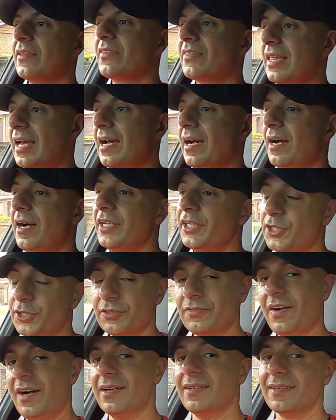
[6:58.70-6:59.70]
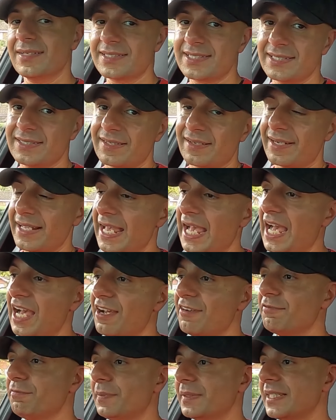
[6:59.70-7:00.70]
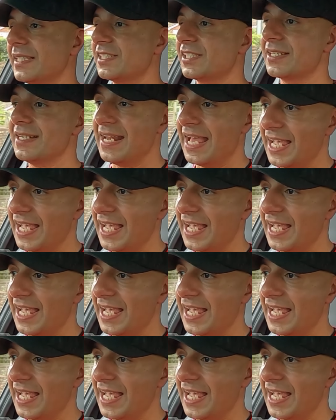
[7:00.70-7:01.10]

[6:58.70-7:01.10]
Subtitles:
that I could have highlighted that I have, but they didn't